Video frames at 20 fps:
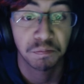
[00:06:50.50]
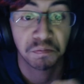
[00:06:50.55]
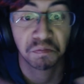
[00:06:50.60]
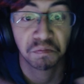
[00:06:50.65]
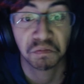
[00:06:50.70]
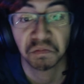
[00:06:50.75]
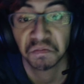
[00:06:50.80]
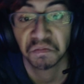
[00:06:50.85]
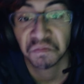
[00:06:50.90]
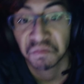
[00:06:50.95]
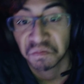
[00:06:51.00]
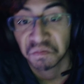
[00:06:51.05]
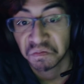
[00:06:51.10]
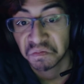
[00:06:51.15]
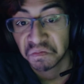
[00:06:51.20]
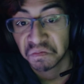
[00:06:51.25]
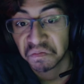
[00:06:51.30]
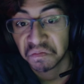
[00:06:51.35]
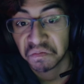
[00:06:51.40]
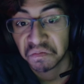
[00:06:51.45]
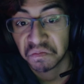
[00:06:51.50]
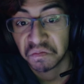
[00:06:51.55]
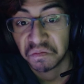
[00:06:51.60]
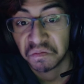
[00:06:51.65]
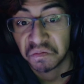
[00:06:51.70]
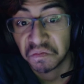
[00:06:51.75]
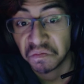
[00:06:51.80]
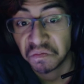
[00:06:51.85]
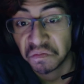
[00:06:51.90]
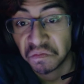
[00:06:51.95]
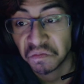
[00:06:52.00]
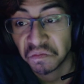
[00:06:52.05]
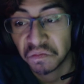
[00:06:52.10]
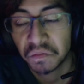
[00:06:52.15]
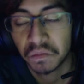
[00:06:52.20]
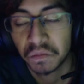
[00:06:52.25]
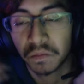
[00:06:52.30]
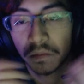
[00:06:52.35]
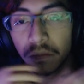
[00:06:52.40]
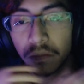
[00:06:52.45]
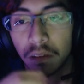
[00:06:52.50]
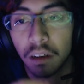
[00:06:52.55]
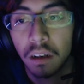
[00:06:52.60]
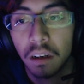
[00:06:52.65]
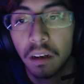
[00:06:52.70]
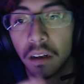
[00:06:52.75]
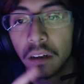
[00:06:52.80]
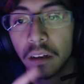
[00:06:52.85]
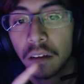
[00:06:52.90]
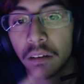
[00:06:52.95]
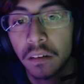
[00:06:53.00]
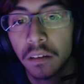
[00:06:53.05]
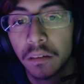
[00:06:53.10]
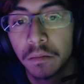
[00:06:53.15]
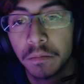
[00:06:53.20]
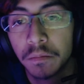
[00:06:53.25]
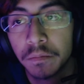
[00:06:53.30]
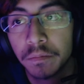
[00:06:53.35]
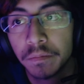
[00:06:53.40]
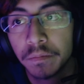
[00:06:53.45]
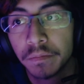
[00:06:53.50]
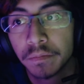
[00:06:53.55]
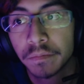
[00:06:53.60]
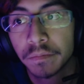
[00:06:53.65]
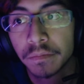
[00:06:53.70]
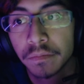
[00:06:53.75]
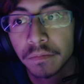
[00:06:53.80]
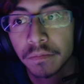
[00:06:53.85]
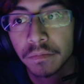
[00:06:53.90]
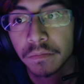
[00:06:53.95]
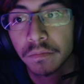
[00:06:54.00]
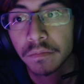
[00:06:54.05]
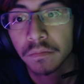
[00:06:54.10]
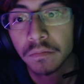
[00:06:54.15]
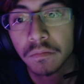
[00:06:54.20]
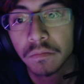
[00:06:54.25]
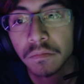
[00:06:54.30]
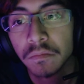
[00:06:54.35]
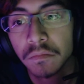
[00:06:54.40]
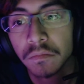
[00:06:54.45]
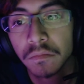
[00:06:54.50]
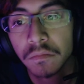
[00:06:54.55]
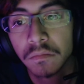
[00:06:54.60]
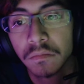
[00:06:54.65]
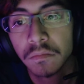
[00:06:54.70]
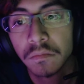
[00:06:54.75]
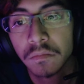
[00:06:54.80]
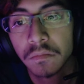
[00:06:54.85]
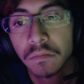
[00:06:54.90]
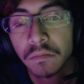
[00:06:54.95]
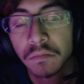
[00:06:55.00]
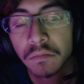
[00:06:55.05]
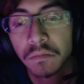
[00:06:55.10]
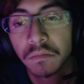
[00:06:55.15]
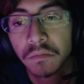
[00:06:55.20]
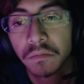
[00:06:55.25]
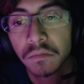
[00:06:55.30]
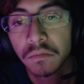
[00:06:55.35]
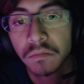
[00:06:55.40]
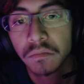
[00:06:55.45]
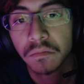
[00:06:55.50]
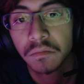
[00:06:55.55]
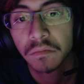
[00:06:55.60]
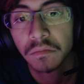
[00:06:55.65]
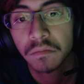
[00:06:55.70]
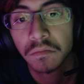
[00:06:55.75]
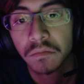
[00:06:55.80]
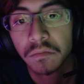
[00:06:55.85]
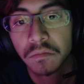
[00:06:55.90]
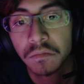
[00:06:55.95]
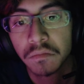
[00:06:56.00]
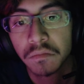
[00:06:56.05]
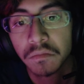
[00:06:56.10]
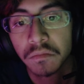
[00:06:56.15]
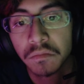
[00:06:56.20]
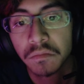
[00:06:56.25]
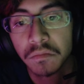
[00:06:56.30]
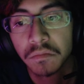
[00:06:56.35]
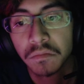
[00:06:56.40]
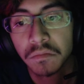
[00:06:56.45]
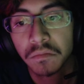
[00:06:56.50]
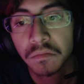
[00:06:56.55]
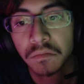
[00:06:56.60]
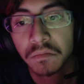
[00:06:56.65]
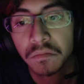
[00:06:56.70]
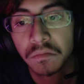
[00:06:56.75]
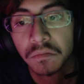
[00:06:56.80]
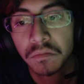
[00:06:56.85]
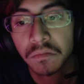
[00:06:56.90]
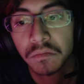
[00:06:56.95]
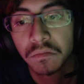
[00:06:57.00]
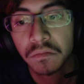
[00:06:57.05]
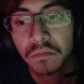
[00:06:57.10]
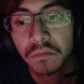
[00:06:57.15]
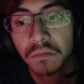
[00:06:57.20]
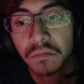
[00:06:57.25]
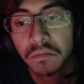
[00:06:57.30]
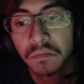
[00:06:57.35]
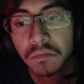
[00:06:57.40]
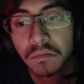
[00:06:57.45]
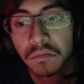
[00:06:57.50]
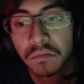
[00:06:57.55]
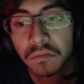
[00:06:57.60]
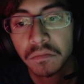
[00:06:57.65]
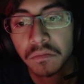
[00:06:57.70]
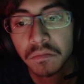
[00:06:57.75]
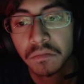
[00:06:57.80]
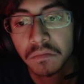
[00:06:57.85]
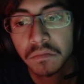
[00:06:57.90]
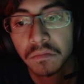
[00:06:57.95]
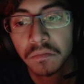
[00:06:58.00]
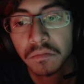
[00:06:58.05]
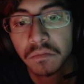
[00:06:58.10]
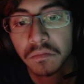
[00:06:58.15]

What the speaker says: [no speech]